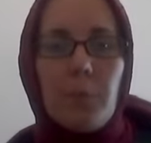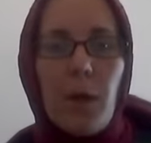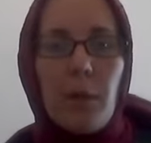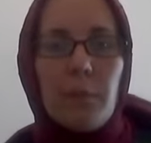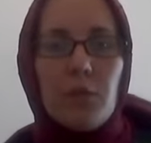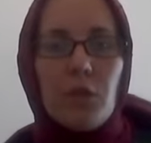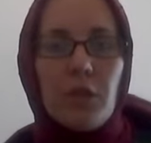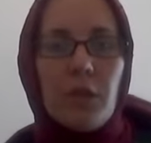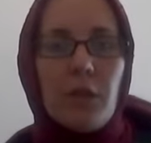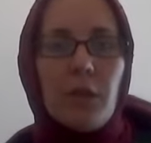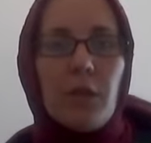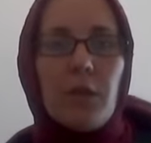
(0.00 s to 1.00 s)

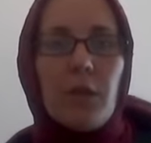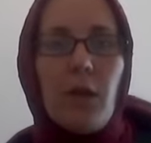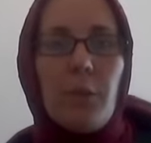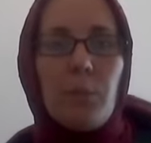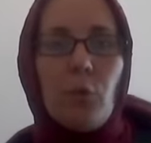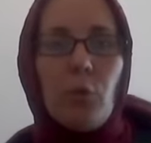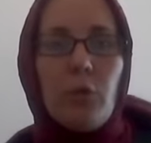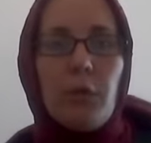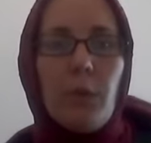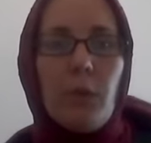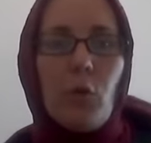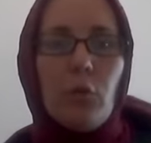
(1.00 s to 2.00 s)
publishing and
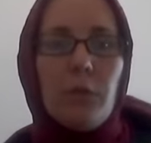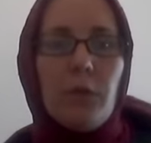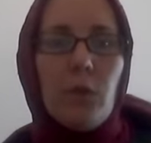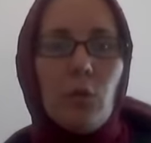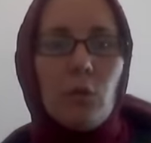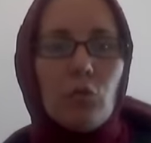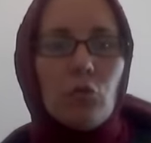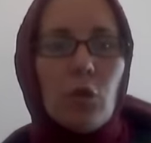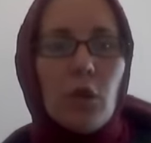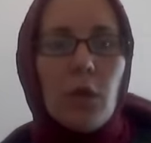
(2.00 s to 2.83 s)
uploading my own videos.